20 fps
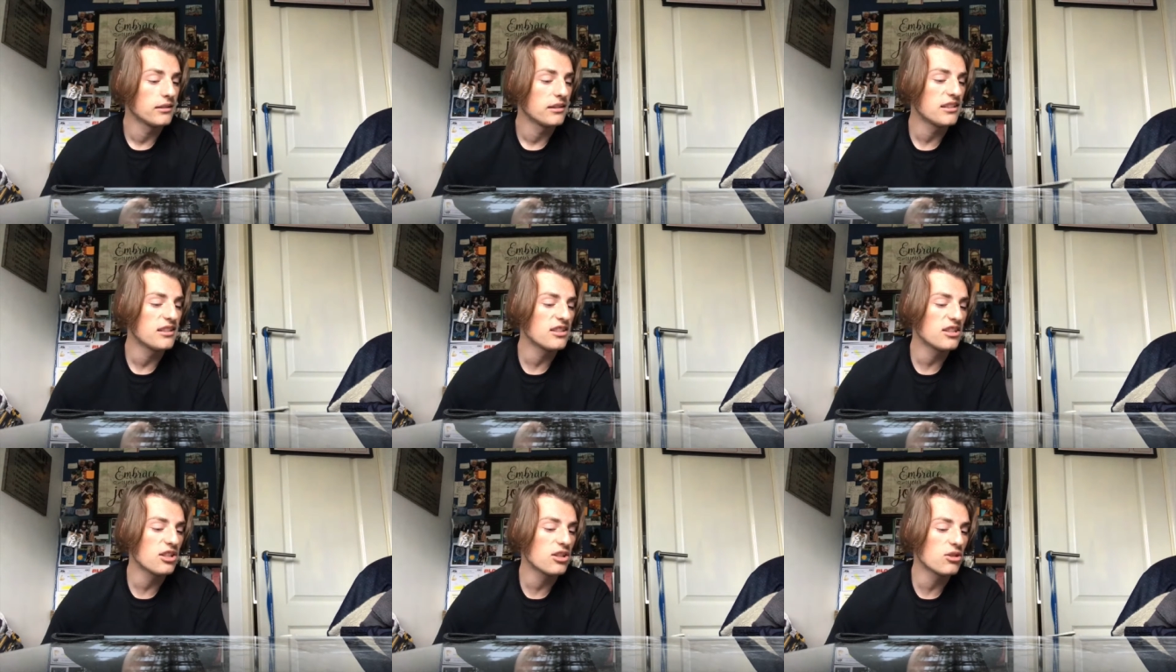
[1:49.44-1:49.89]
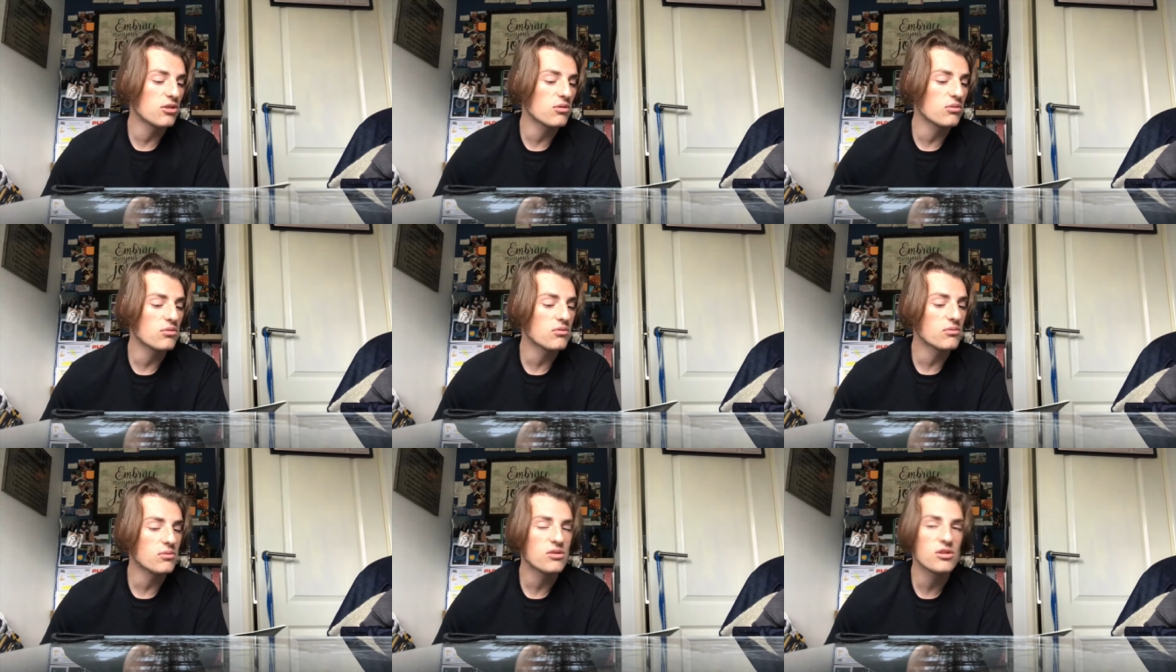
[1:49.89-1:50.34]
Did
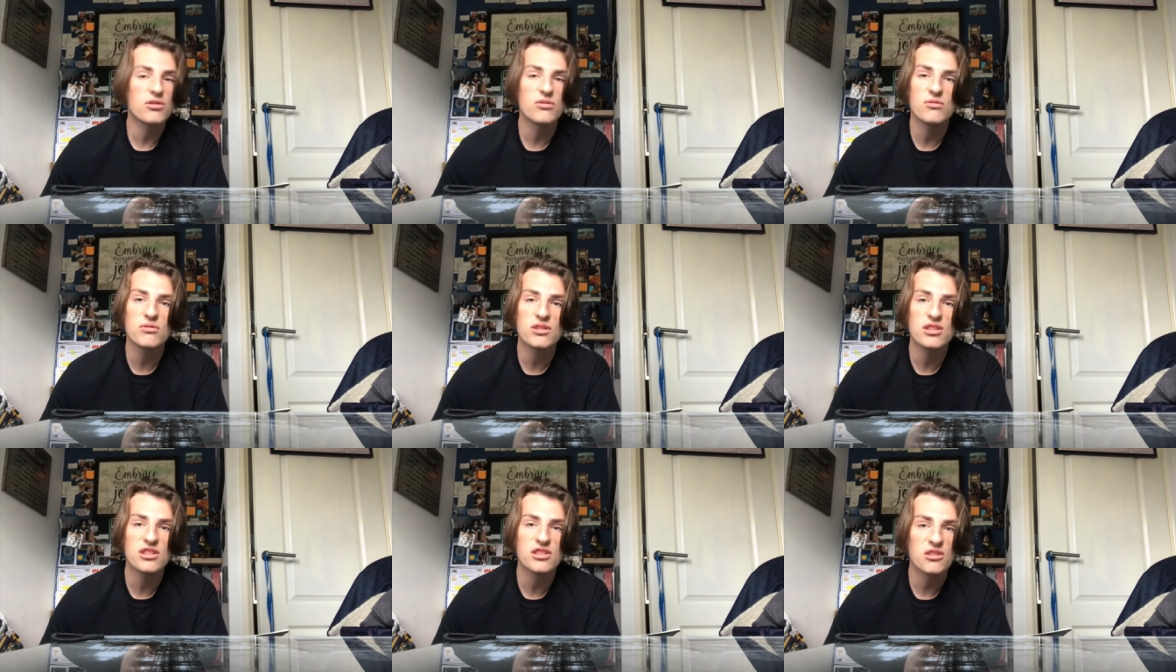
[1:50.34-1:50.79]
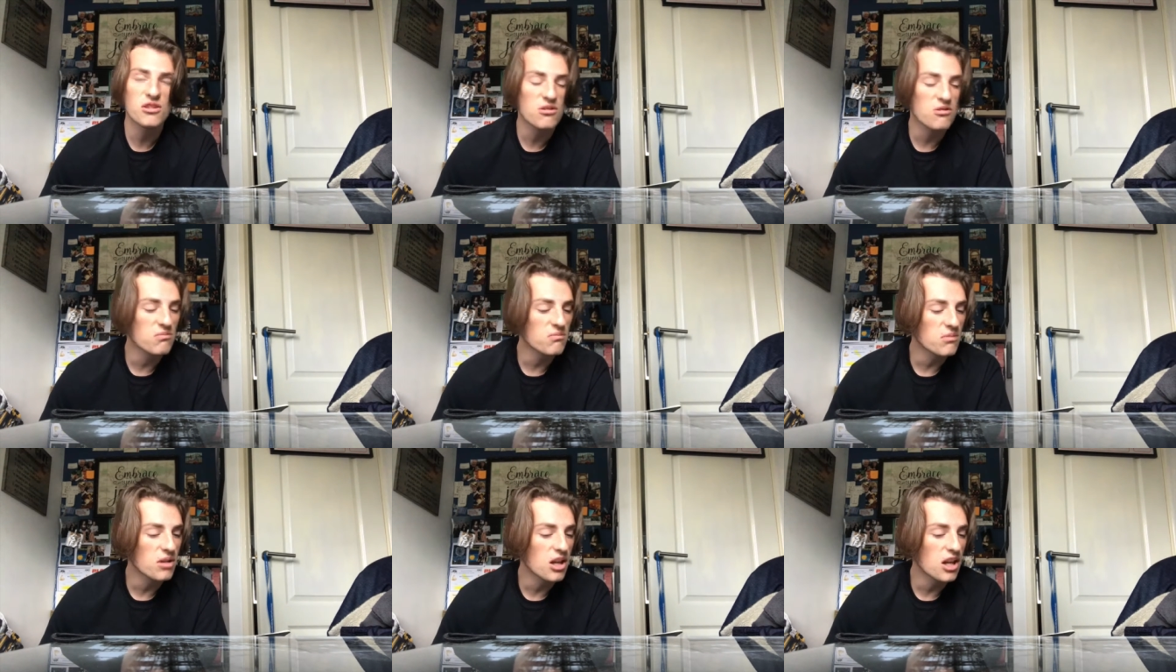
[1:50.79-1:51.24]
you do this
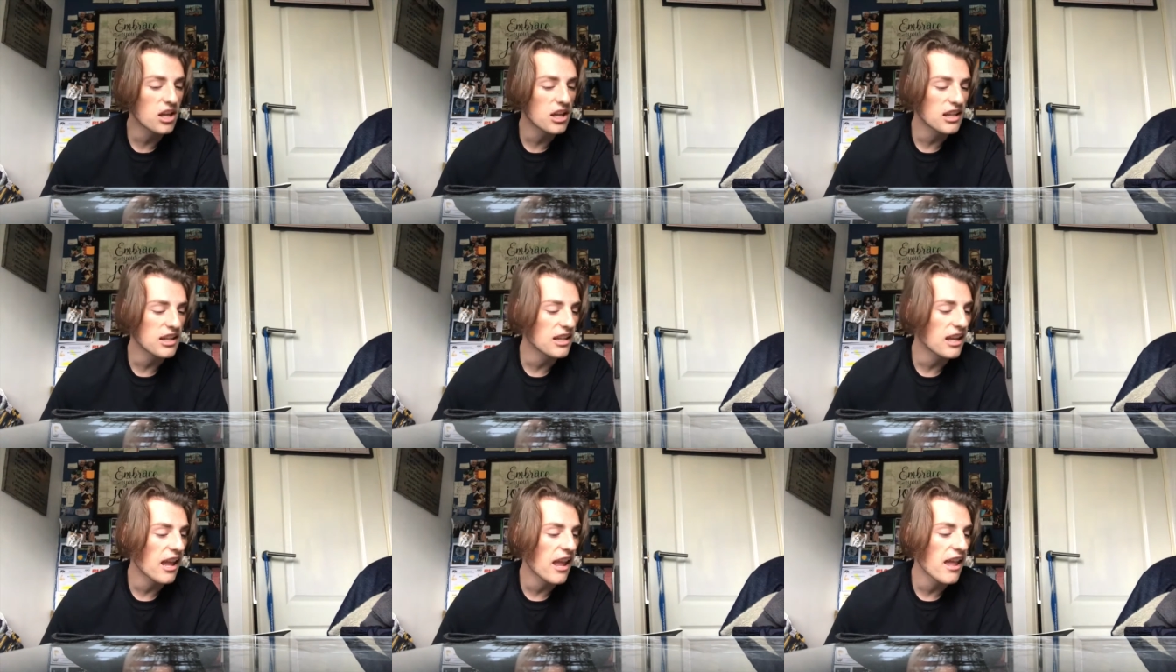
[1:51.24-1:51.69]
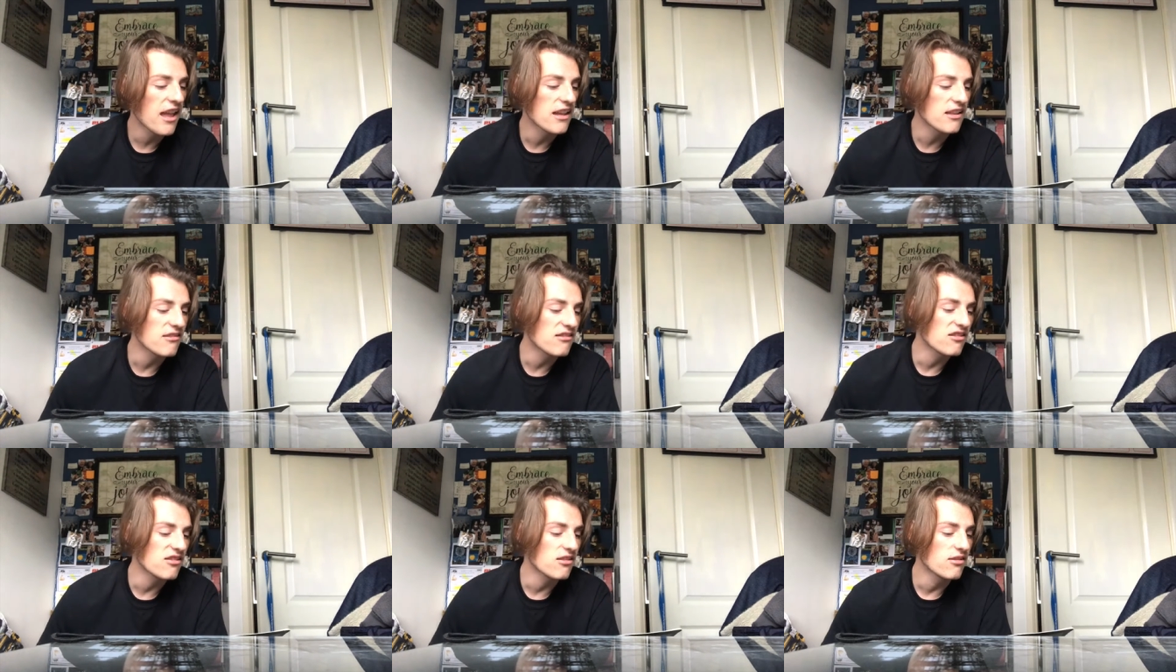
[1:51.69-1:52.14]
on my
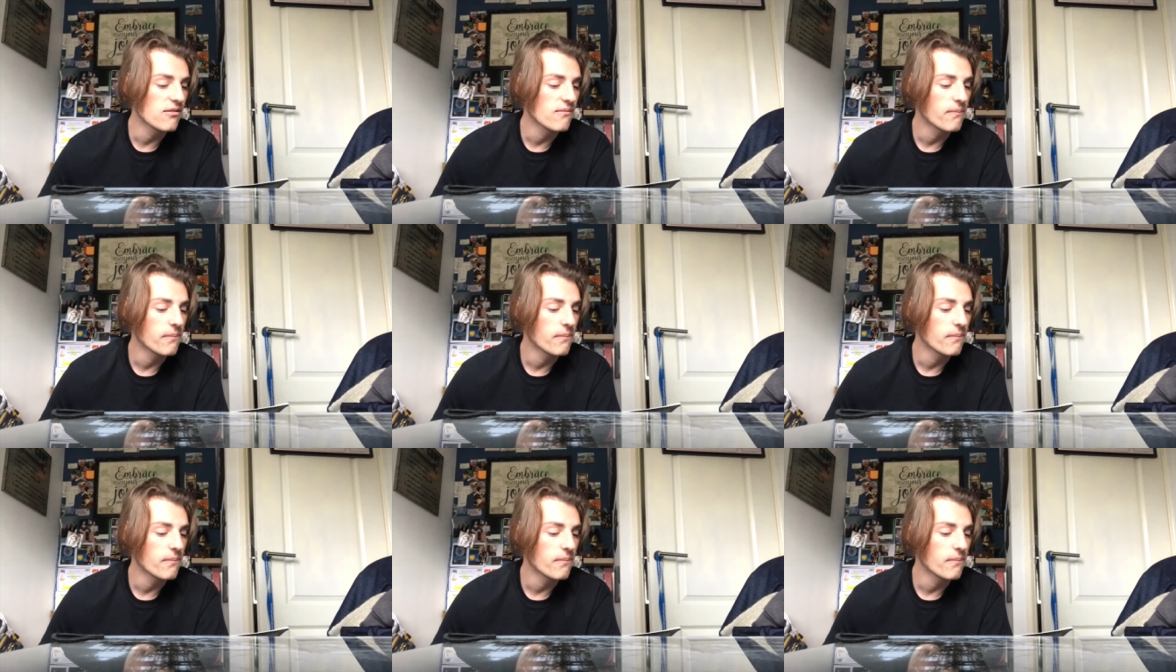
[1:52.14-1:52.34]
head?